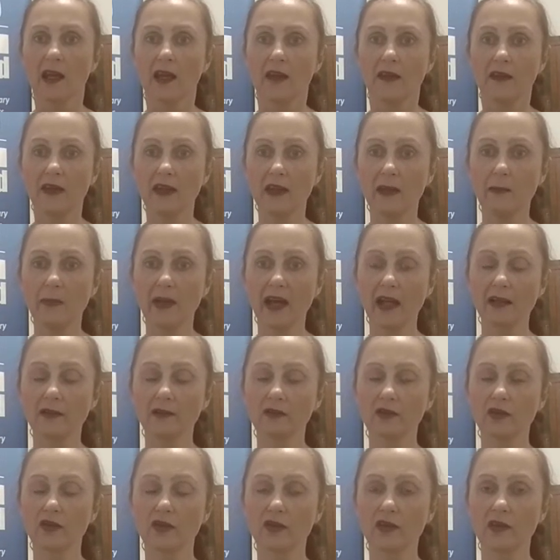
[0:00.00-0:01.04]
The panel
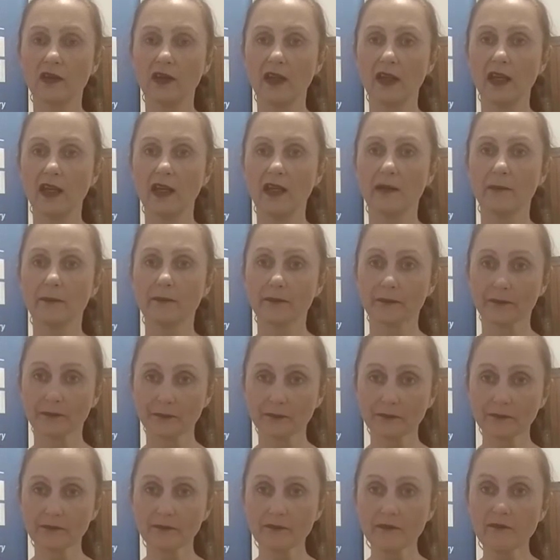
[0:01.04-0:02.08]
took their
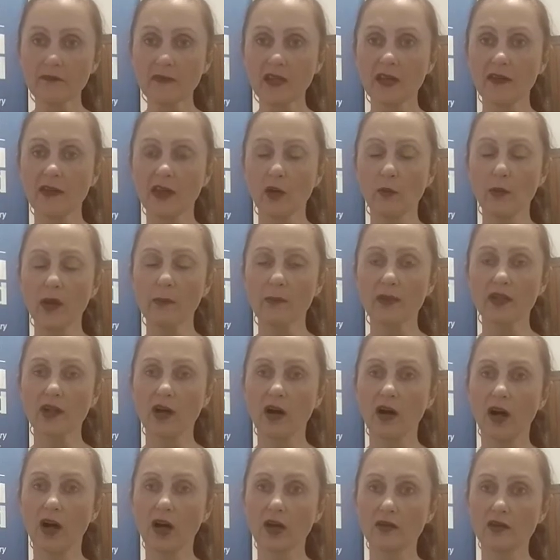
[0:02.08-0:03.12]
their
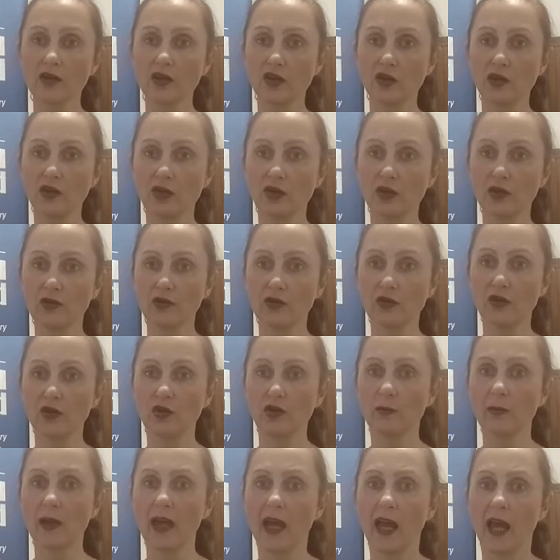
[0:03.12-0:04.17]
webinar onto
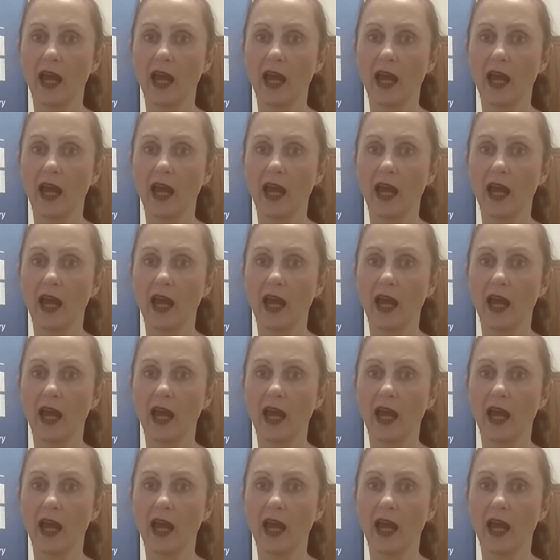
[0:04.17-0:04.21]
YouTube,